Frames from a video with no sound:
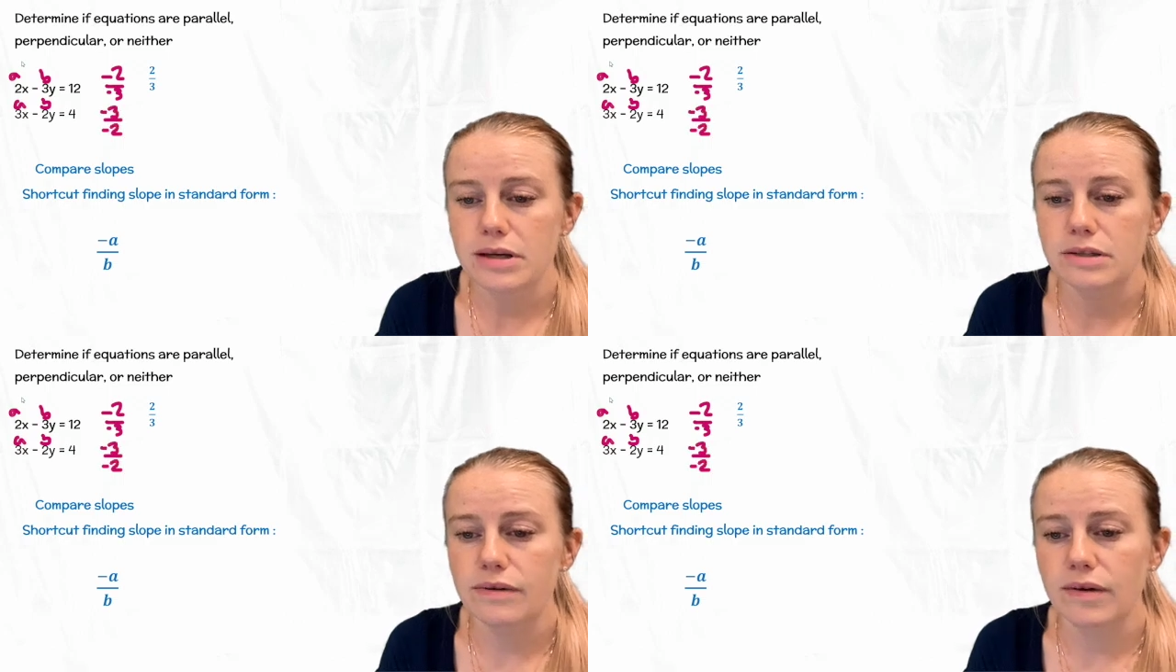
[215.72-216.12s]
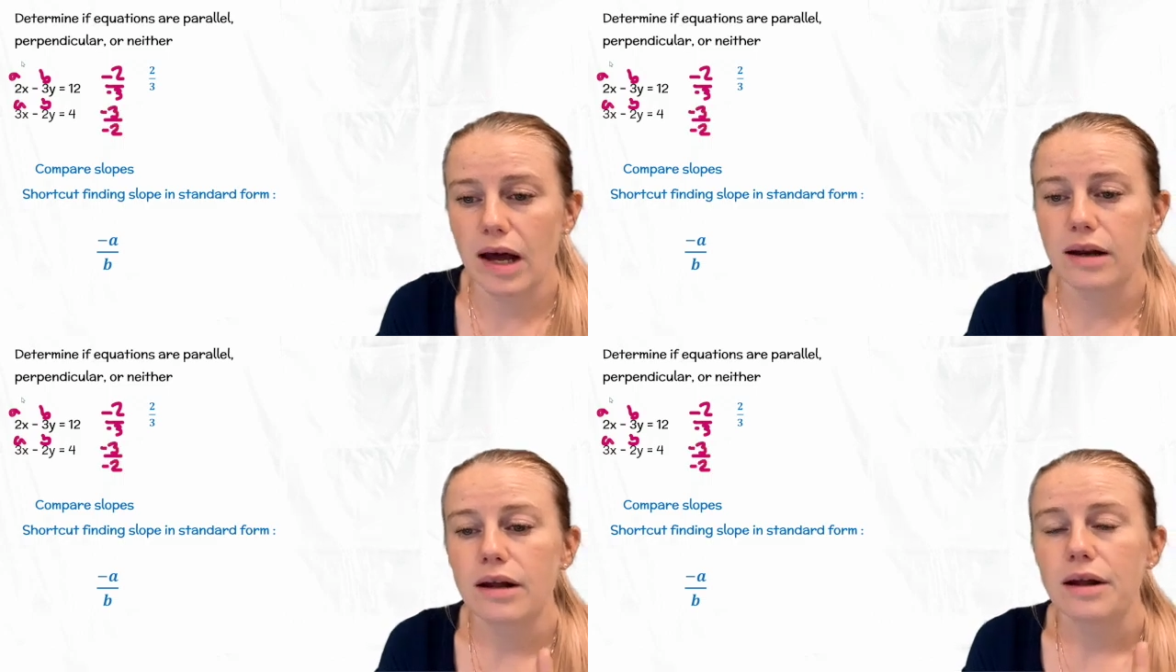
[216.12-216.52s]
So we've
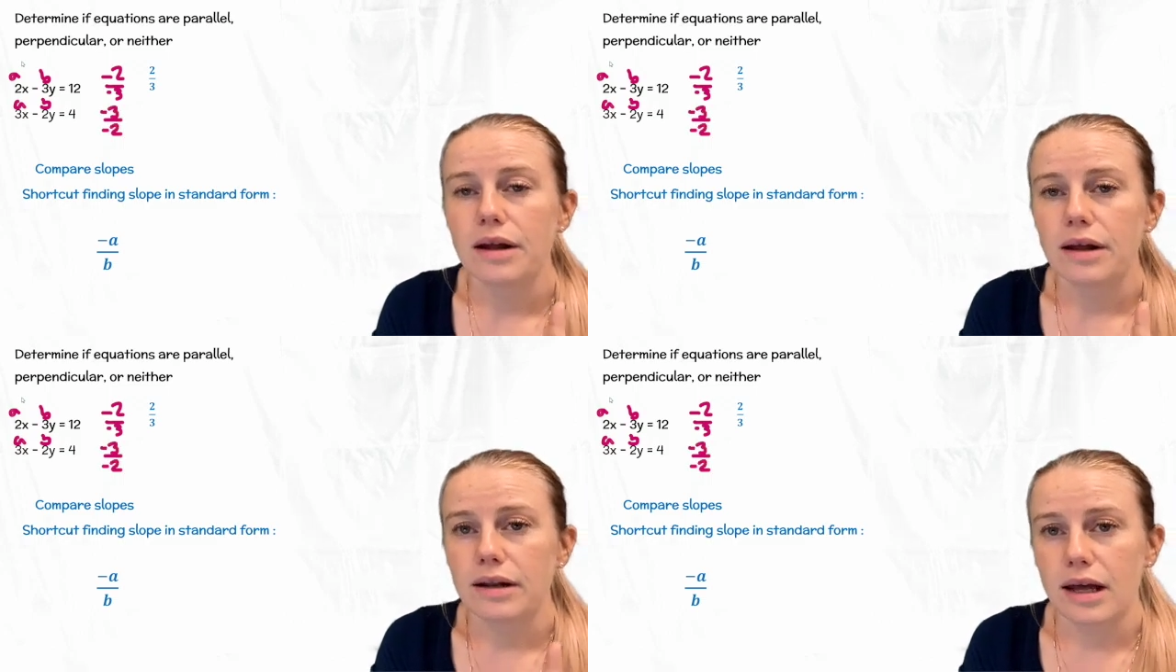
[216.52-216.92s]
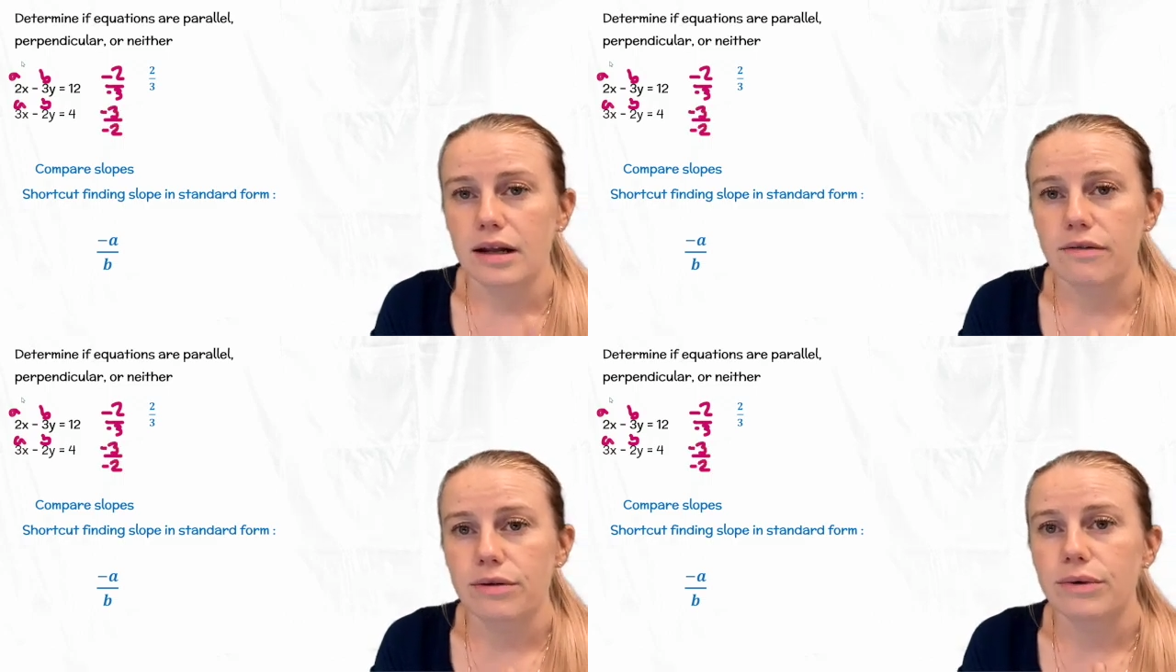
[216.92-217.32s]
got
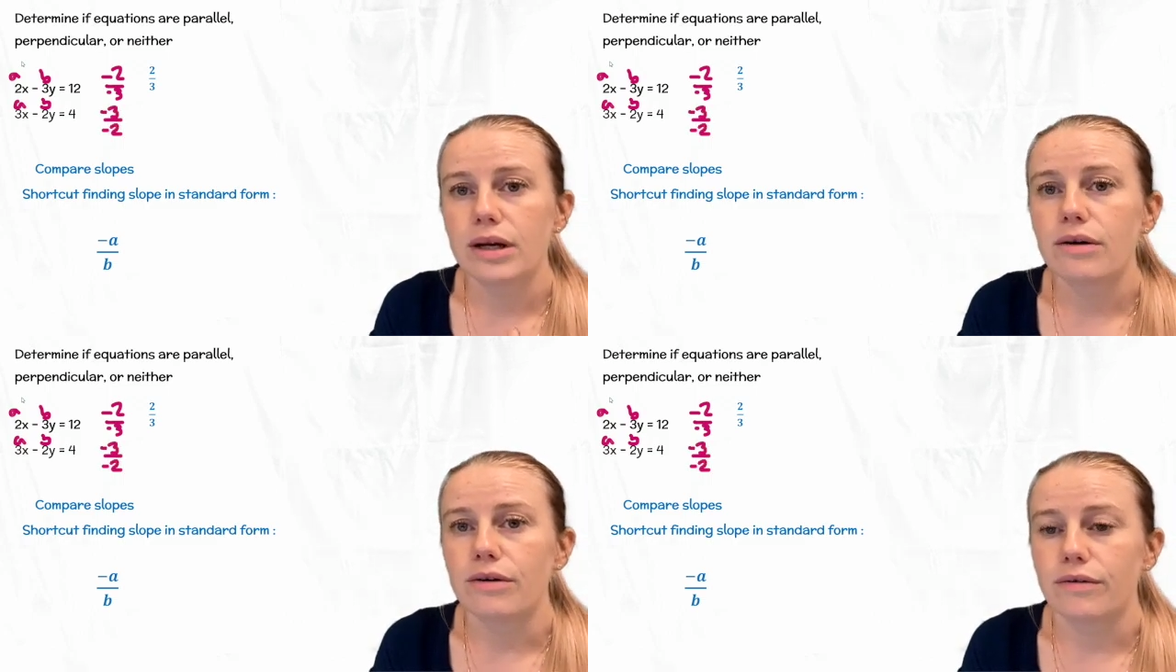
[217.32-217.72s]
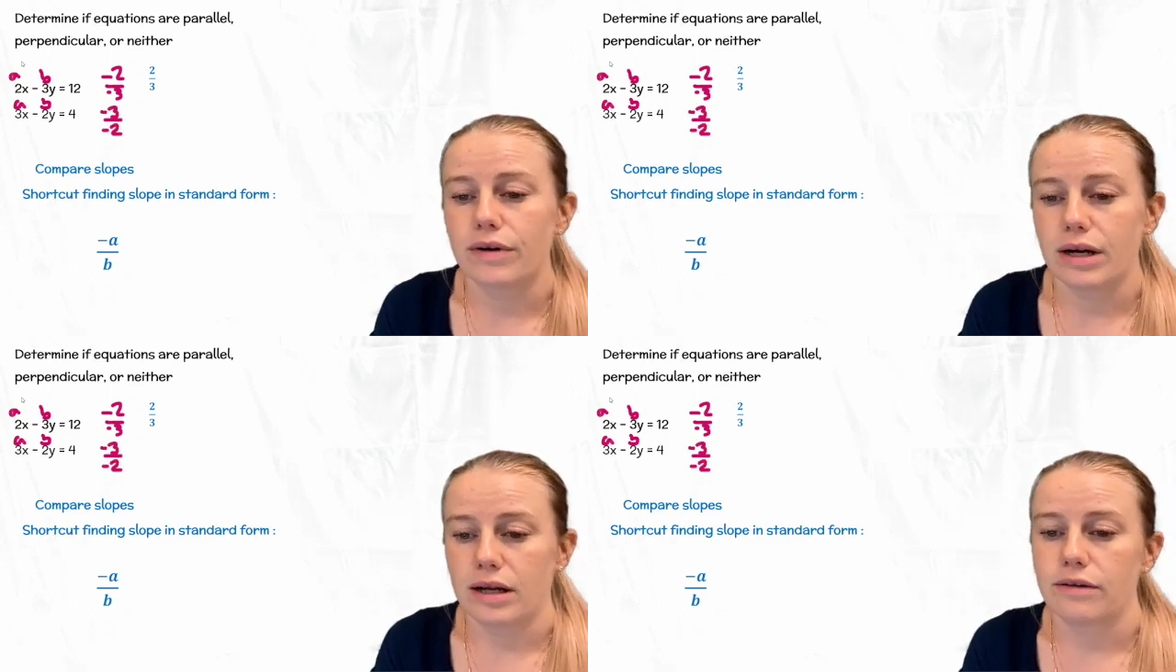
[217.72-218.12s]
-3
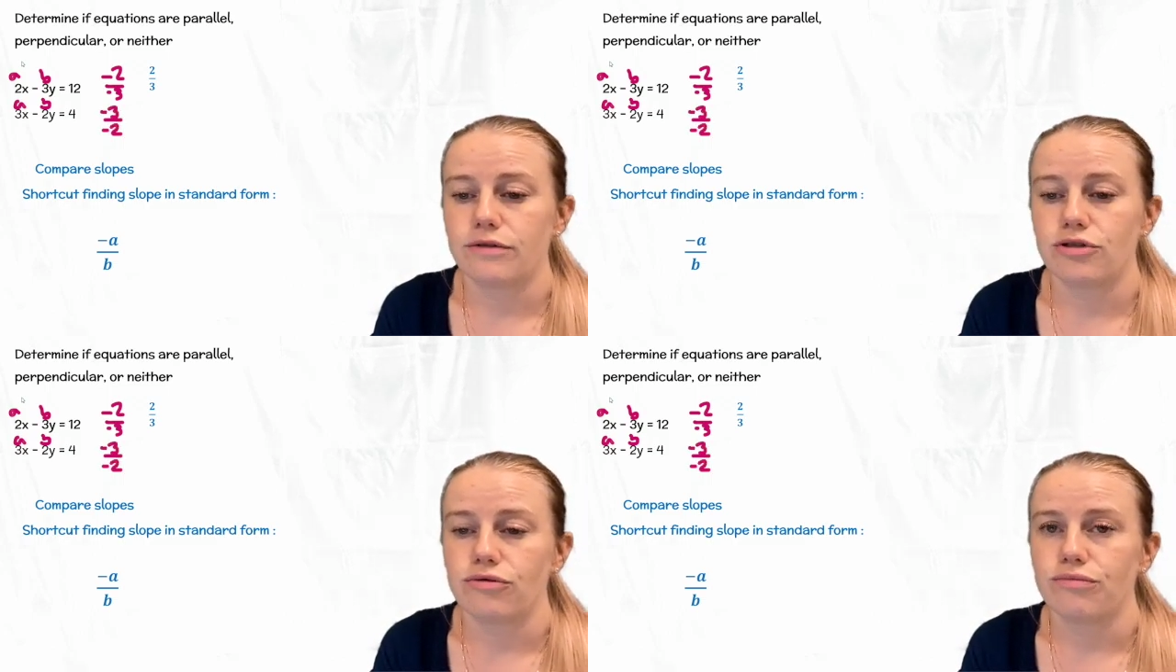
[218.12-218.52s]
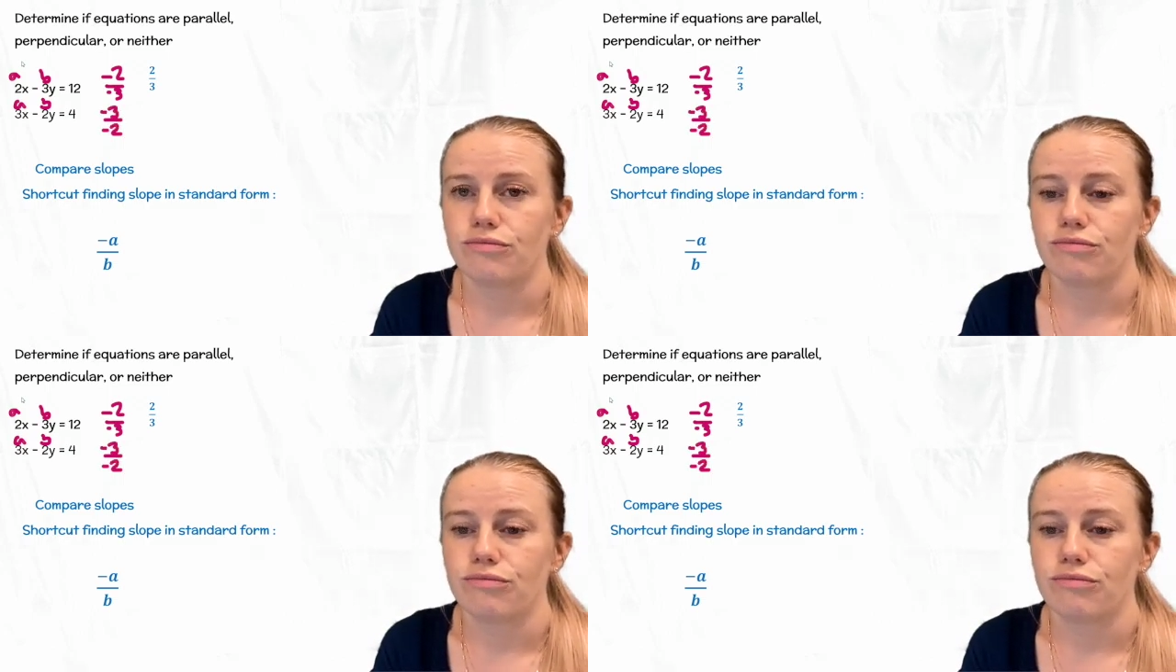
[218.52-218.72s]
over -2.